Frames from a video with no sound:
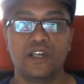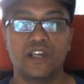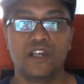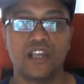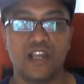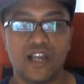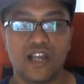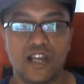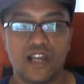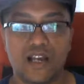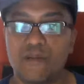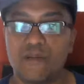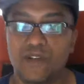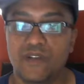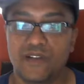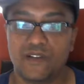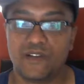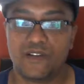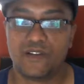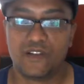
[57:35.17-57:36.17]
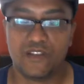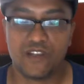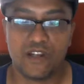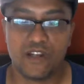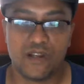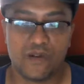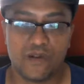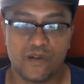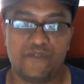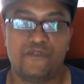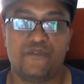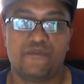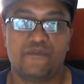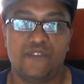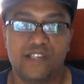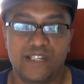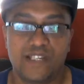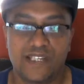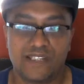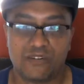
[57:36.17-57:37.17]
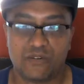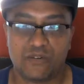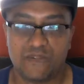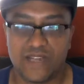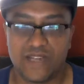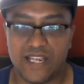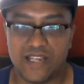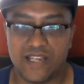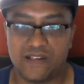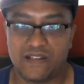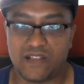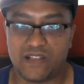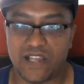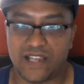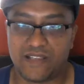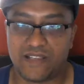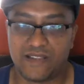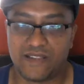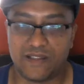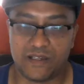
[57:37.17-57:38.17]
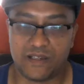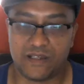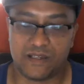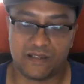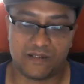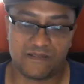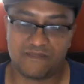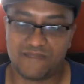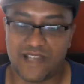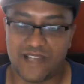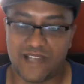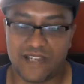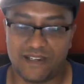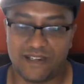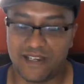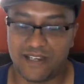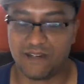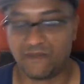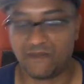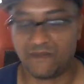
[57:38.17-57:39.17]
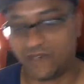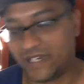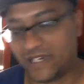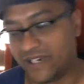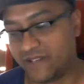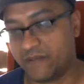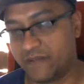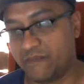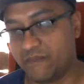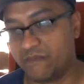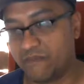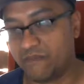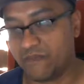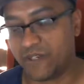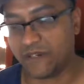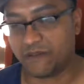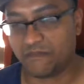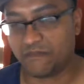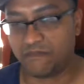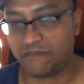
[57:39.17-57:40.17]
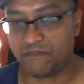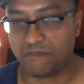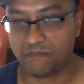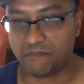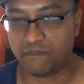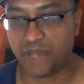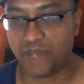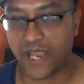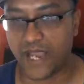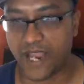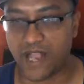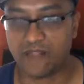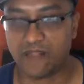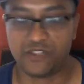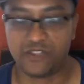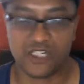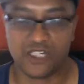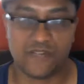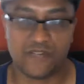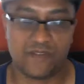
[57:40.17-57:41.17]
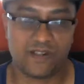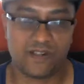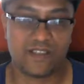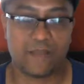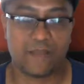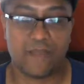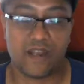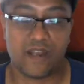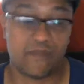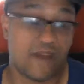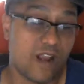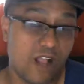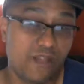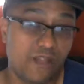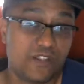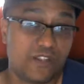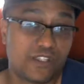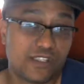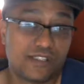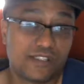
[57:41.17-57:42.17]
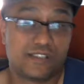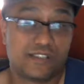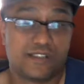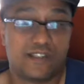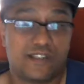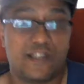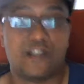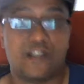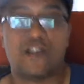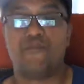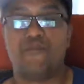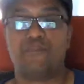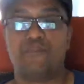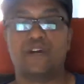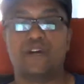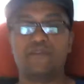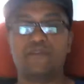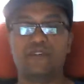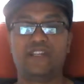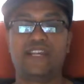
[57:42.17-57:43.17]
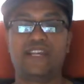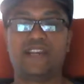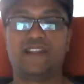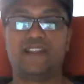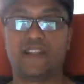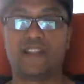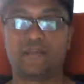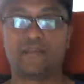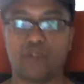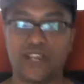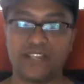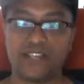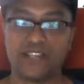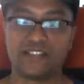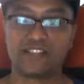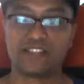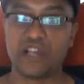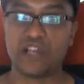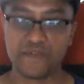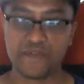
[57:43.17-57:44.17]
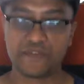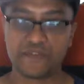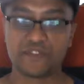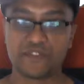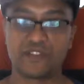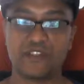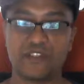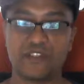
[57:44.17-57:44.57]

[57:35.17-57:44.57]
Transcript: when you sort of get into like I don't want to get into the, biology of it because I'm not a biologist, but when you get into like brain stuffs,